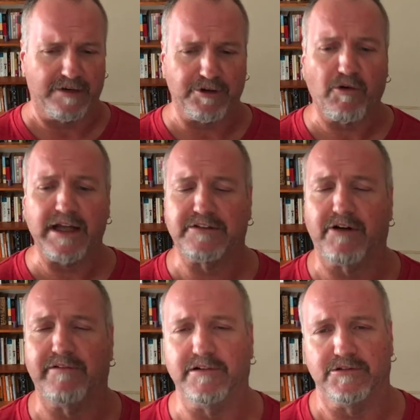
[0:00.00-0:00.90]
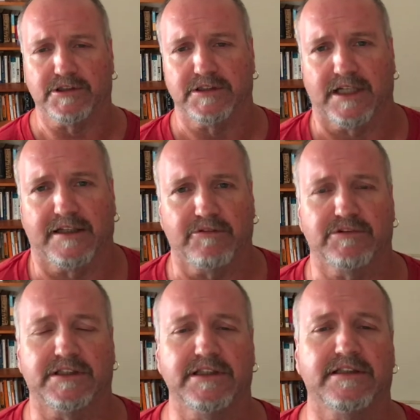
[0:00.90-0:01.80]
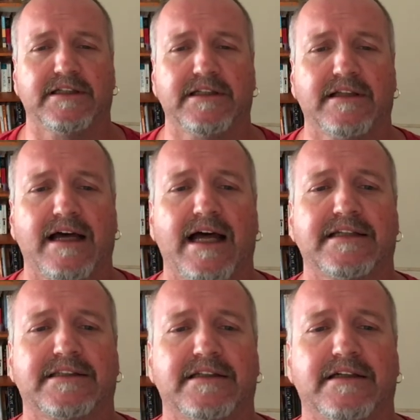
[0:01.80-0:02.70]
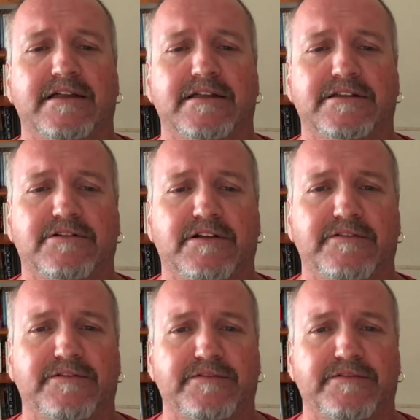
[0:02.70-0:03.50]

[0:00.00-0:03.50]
The rights revolutions, I think, was the last sort of